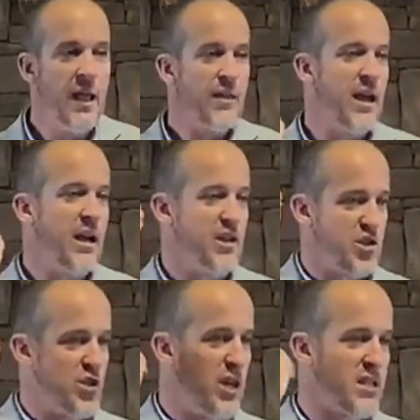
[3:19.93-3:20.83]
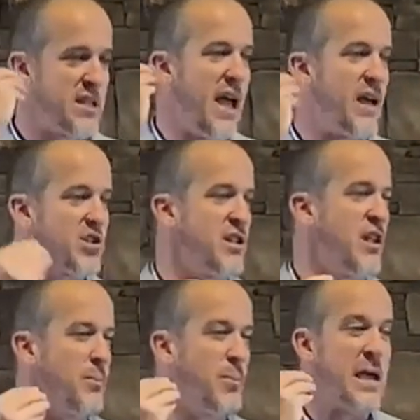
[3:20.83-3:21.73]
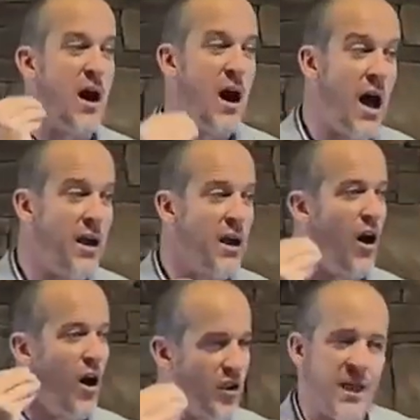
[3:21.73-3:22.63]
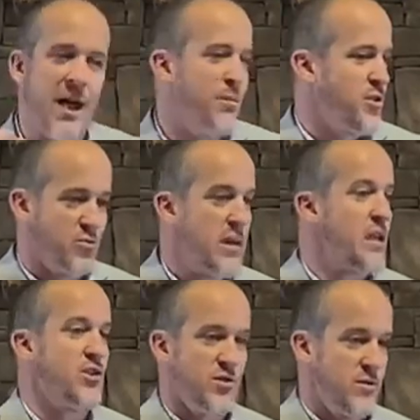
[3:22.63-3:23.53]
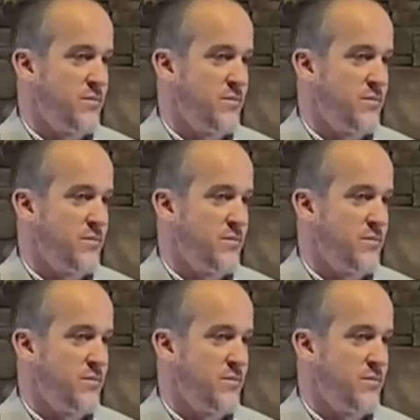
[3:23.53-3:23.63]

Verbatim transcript: that it is just etched in there beyond Alzheimer's reach,